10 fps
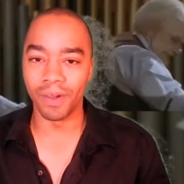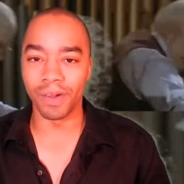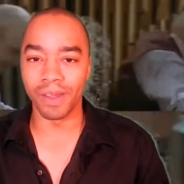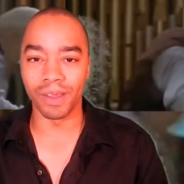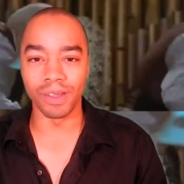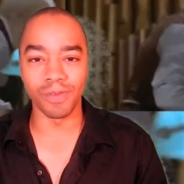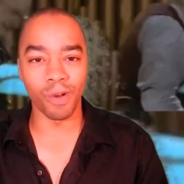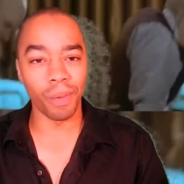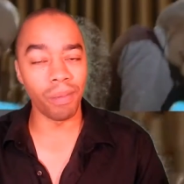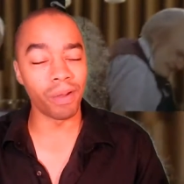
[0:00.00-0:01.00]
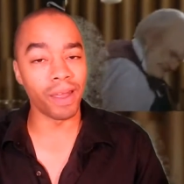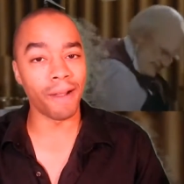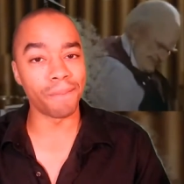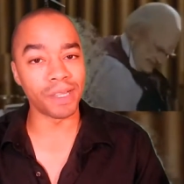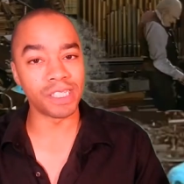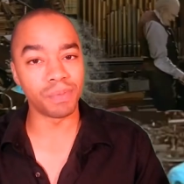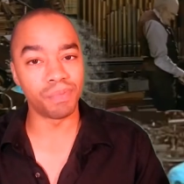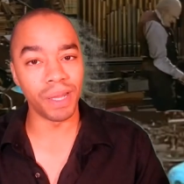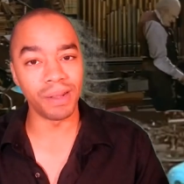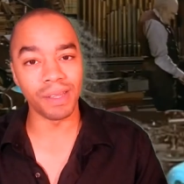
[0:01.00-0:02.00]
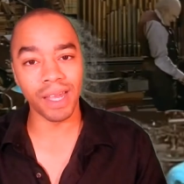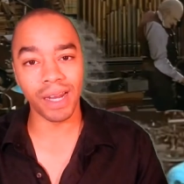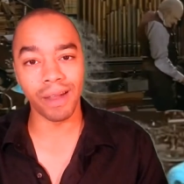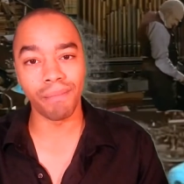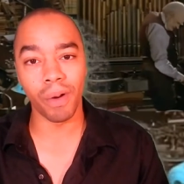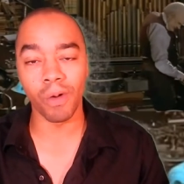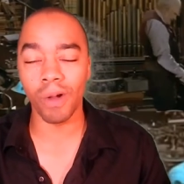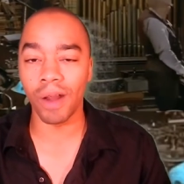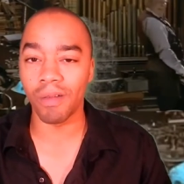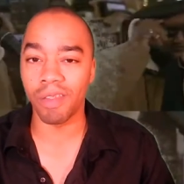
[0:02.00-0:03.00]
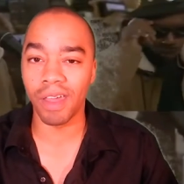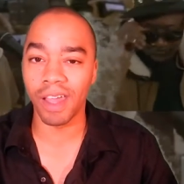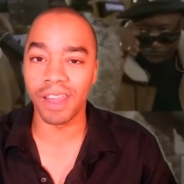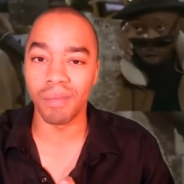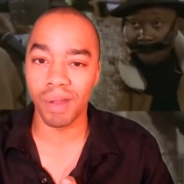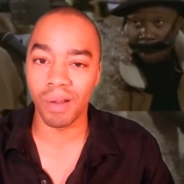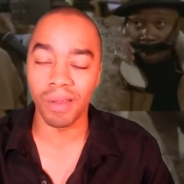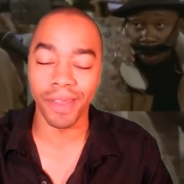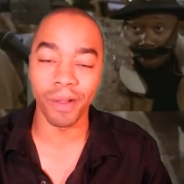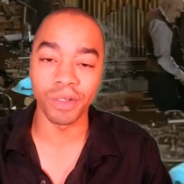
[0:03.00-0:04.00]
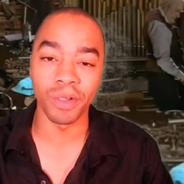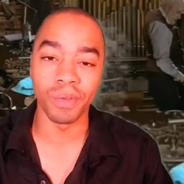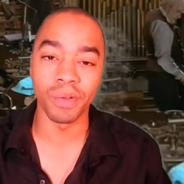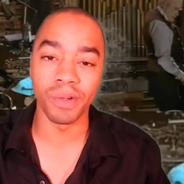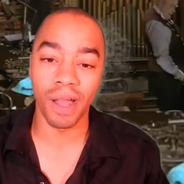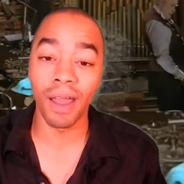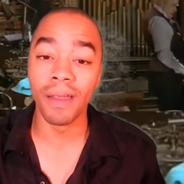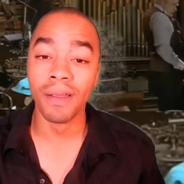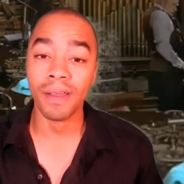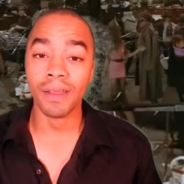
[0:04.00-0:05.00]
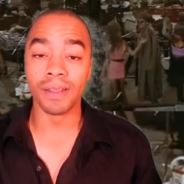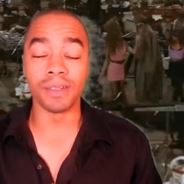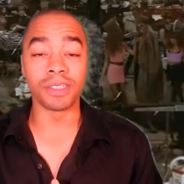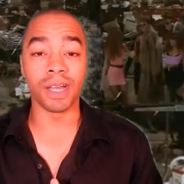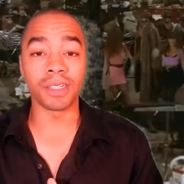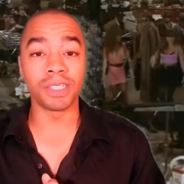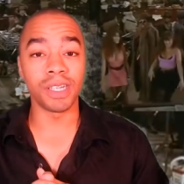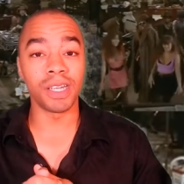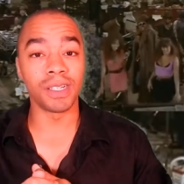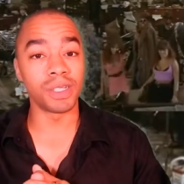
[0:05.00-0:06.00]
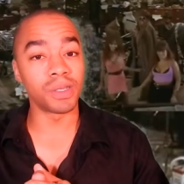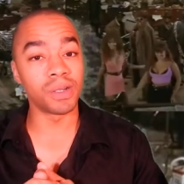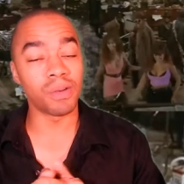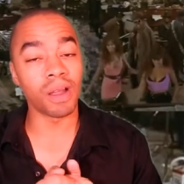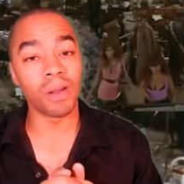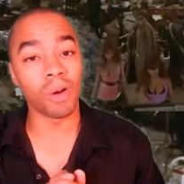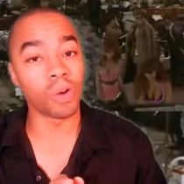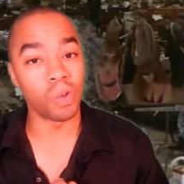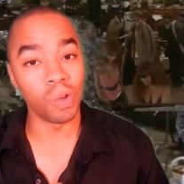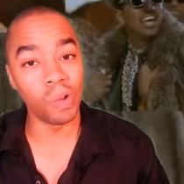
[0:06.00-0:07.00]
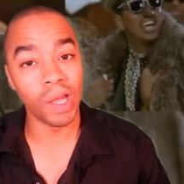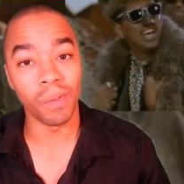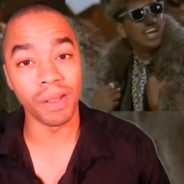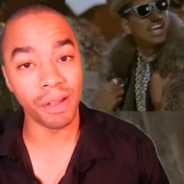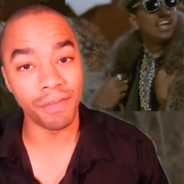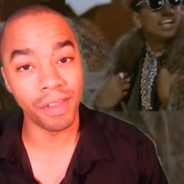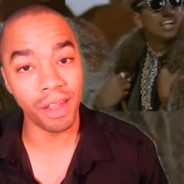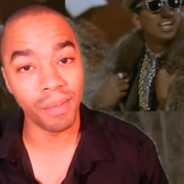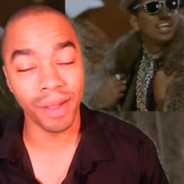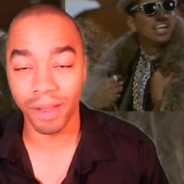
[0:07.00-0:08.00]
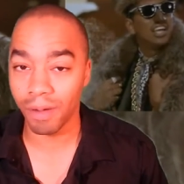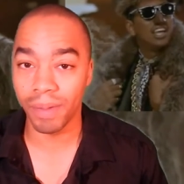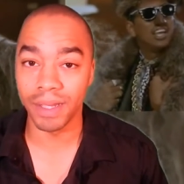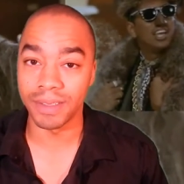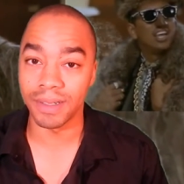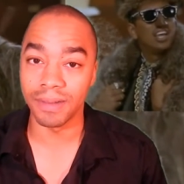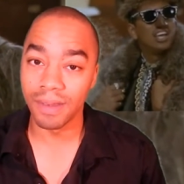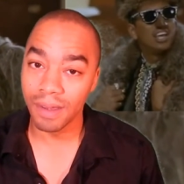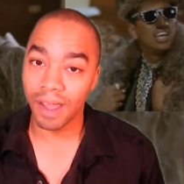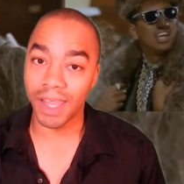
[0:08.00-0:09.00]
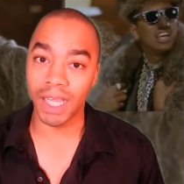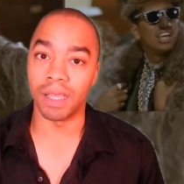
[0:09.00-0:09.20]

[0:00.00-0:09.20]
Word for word: who, there's four people who got spit in the goddamn bone grinder thing in the middle. Like, there's only people who die. And Shock G and Digital Underground are cool, and we love them, and they're amazing. And they